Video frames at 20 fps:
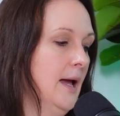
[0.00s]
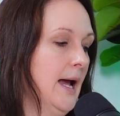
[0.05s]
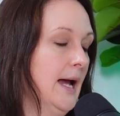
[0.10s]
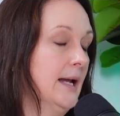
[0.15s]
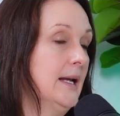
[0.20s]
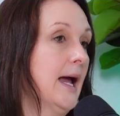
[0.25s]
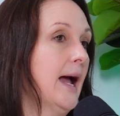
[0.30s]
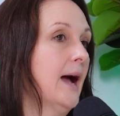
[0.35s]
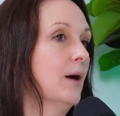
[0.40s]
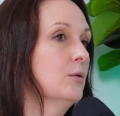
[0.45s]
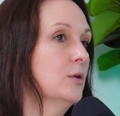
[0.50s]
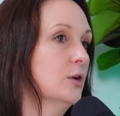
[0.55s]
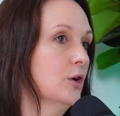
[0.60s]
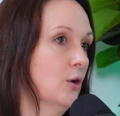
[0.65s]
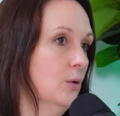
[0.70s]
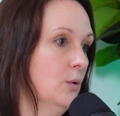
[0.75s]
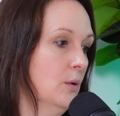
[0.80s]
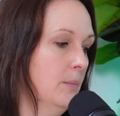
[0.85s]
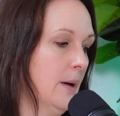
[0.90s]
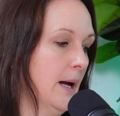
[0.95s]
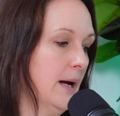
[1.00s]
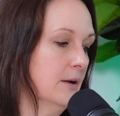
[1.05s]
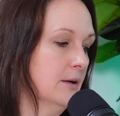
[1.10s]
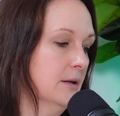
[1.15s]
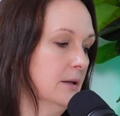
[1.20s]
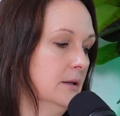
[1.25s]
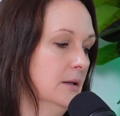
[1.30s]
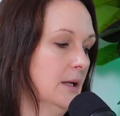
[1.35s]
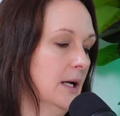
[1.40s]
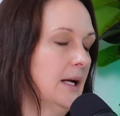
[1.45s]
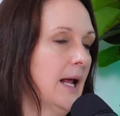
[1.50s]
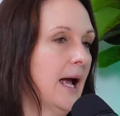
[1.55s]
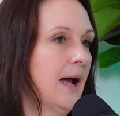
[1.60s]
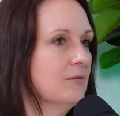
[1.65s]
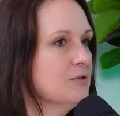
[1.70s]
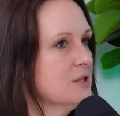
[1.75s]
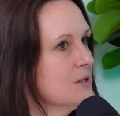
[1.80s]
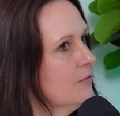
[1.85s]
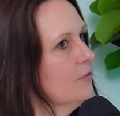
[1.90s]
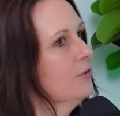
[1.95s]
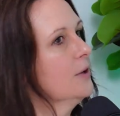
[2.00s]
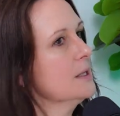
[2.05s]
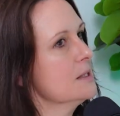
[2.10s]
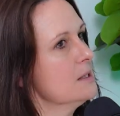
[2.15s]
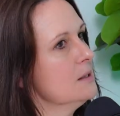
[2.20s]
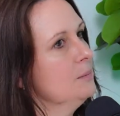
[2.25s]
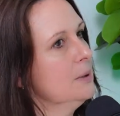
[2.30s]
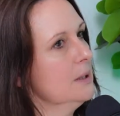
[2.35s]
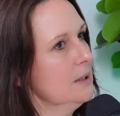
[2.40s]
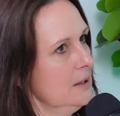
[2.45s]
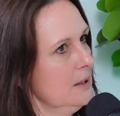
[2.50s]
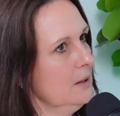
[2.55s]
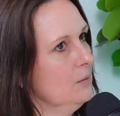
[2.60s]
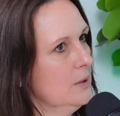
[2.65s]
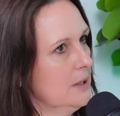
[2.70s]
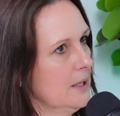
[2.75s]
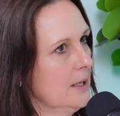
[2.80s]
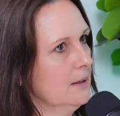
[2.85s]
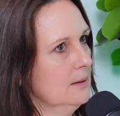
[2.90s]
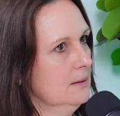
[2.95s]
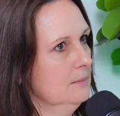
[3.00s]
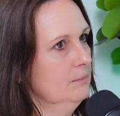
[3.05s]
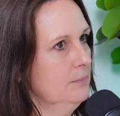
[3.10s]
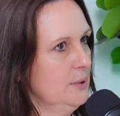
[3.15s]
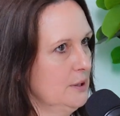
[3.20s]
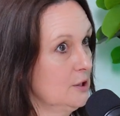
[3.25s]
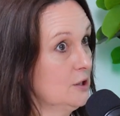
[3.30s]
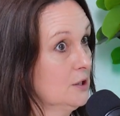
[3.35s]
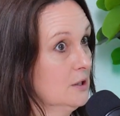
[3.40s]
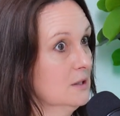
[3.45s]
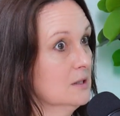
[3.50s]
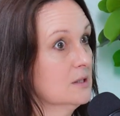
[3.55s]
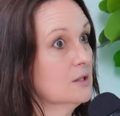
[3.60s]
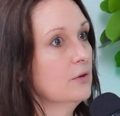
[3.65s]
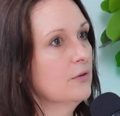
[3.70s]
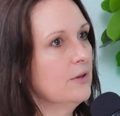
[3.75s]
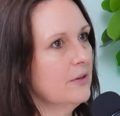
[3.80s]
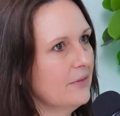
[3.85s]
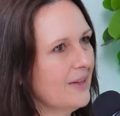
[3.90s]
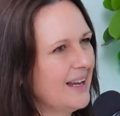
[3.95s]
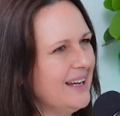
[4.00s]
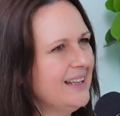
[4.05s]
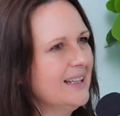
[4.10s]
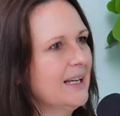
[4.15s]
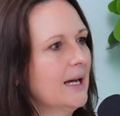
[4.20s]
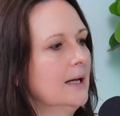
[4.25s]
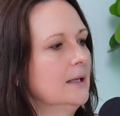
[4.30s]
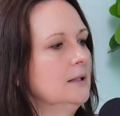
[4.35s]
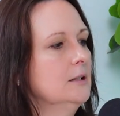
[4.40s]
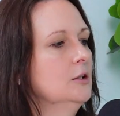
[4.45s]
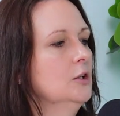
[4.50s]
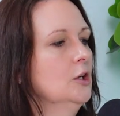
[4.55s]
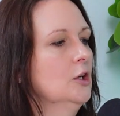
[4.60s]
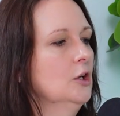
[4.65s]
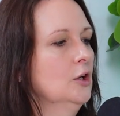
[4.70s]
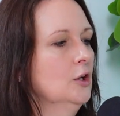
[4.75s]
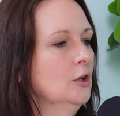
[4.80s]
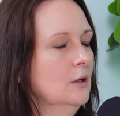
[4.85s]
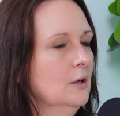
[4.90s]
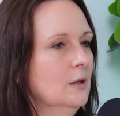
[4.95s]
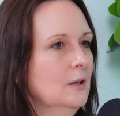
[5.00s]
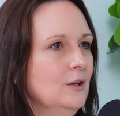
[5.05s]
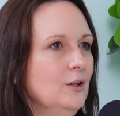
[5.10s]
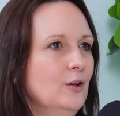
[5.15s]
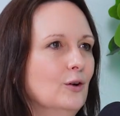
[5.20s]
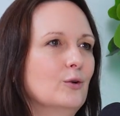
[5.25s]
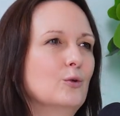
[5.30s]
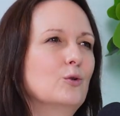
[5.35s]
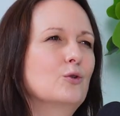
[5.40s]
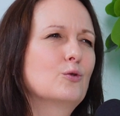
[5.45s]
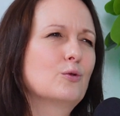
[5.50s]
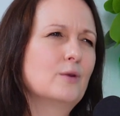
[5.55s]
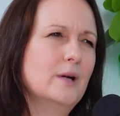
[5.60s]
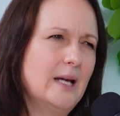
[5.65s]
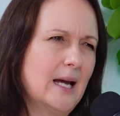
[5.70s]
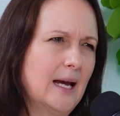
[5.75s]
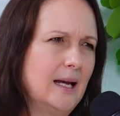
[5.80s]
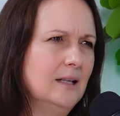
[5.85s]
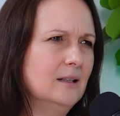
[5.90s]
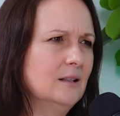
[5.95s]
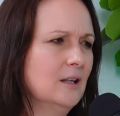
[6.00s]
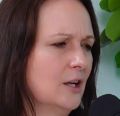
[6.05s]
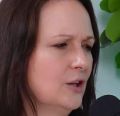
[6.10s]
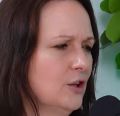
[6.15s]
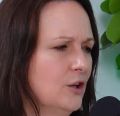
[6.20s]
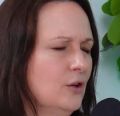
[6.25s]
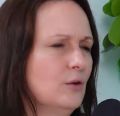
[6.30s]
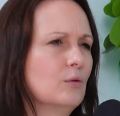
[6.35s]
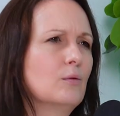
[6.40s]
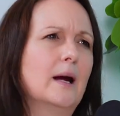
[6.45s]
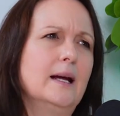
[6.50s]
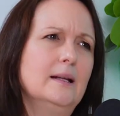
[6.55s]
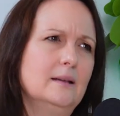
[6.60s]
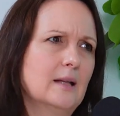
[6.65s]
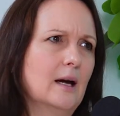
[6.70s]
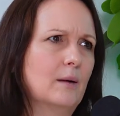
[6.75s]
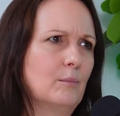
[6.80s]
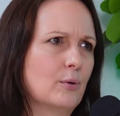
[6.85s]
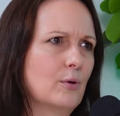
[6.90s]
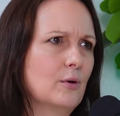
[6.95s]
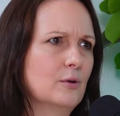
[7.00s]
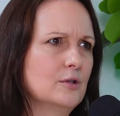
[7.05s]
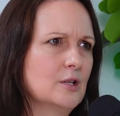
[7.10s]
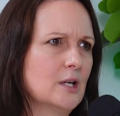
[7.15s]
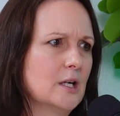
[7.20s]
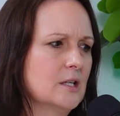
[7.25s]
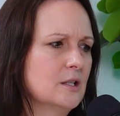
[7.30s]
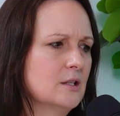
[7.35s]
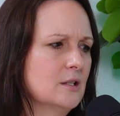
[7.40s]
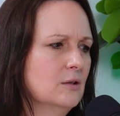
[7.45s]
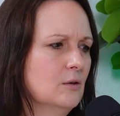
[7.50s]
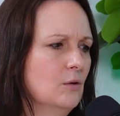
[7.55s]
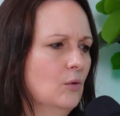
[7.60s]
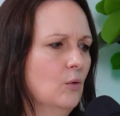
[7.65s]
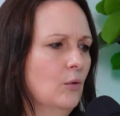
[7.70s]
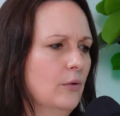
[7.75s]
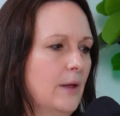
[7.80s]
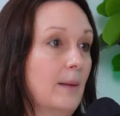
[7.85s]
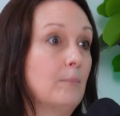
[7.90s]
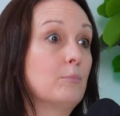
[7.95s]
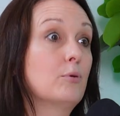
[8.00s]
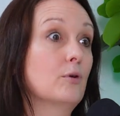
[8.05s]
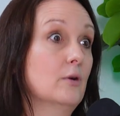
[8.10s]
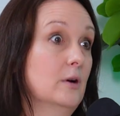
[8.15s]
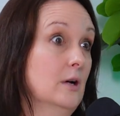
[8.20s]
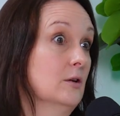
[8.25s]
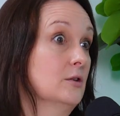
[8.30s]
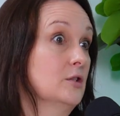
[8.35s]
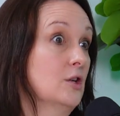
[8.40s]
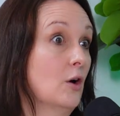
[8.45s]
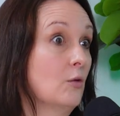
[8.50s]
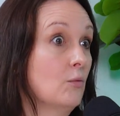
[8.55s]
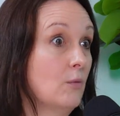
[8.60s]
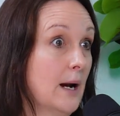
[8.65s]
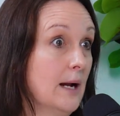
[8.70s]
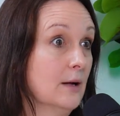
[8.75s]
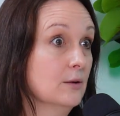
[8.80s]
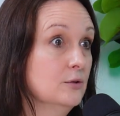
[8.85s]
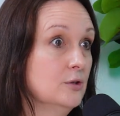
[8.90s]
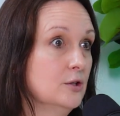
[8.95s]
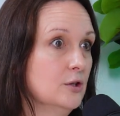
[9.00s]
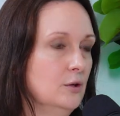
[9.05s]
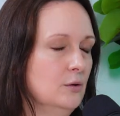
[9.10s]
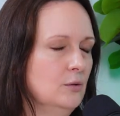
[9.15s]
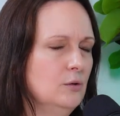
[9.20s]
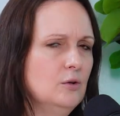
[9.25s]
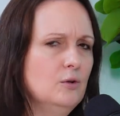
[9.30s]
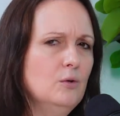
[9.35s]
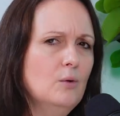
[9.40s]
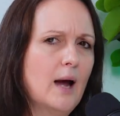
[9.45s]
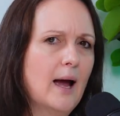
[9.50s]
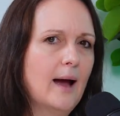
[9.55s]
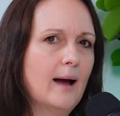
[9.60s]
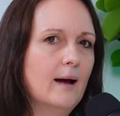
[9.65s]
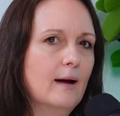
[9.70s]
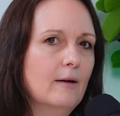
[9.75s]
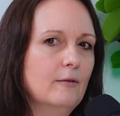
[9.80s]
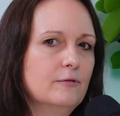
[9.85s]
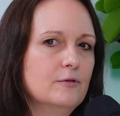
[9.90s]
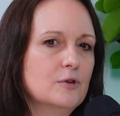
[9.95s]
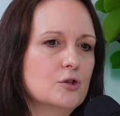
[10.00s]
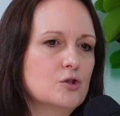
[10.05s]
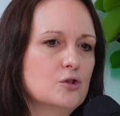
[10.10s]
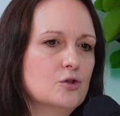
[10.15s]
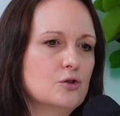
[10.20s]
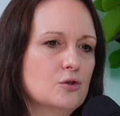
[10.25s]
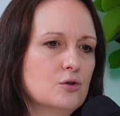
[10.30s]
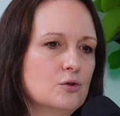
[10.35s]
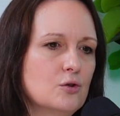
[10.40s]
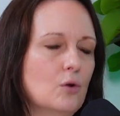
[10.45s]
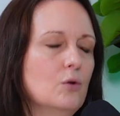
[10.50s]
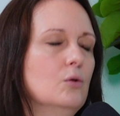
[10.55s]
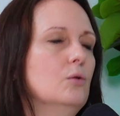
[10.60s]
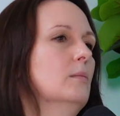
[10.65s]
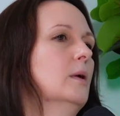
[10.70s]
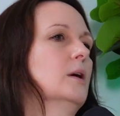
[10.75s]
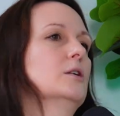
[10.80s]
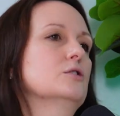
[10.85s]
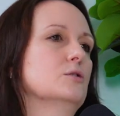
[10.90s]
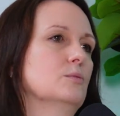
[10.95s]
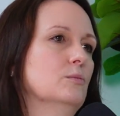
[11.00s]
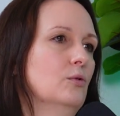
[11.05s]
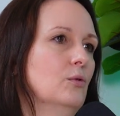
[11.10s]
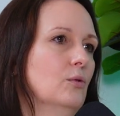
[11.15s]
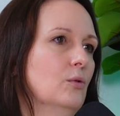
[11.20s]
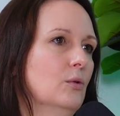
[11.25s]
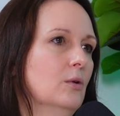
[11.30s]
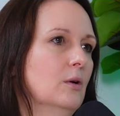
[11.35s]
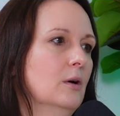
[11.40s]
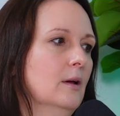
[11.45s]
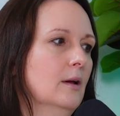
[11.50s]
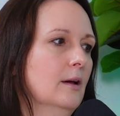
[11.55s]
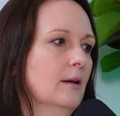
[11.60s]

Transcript: and how to go about it and have some flexibility with that ambition so that they can, create and curate that project or that product around you, you have so much more